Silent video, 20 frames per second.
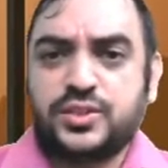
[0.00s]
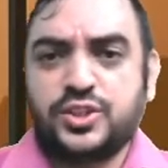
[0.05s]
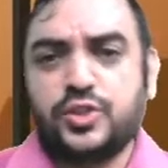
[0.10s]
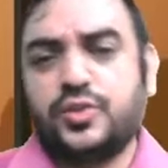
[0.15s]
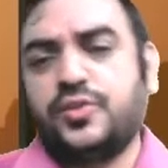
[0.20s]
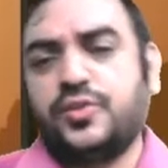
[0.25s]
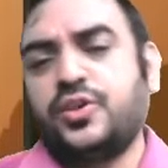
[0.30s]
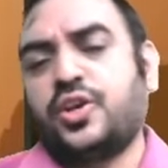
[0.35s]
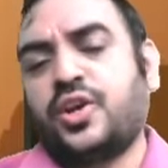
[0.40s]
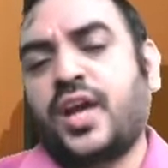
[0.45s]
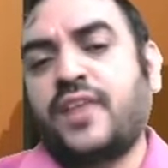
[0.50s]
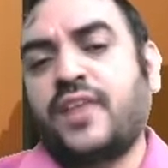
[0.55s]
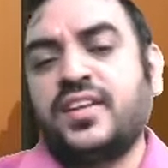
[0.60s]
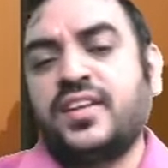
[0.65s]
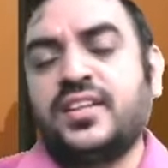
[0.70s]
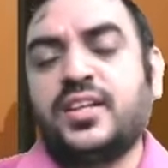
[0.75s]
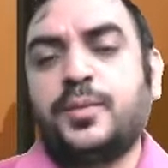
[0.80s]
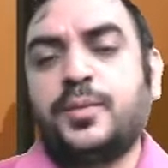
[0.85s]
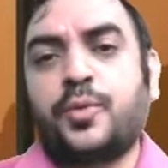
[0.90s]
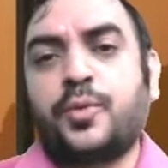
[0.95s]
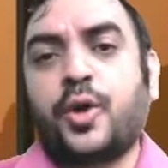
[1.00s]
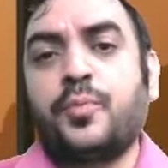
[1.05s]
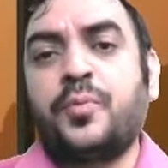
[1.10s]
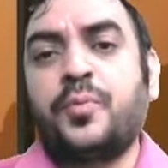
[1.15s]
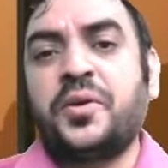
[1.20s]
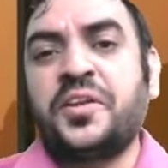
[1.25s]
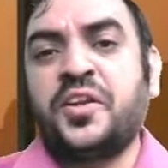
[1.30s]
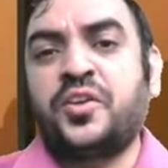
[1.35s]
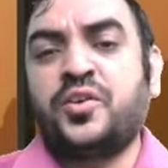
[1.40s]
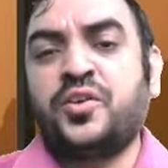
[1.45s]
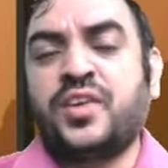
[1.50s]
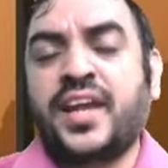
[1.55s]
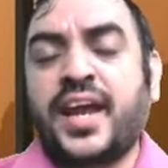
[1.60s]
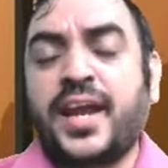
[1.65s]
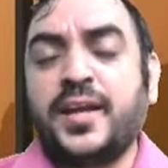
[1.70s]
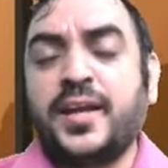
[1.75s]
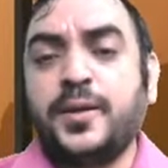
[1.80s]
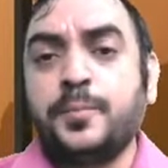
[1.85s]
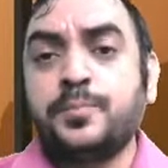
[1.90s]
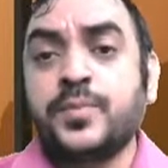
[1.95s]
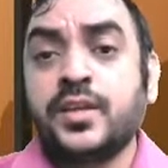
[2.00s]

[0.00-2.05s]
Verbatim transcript: you, you are having the property in your hand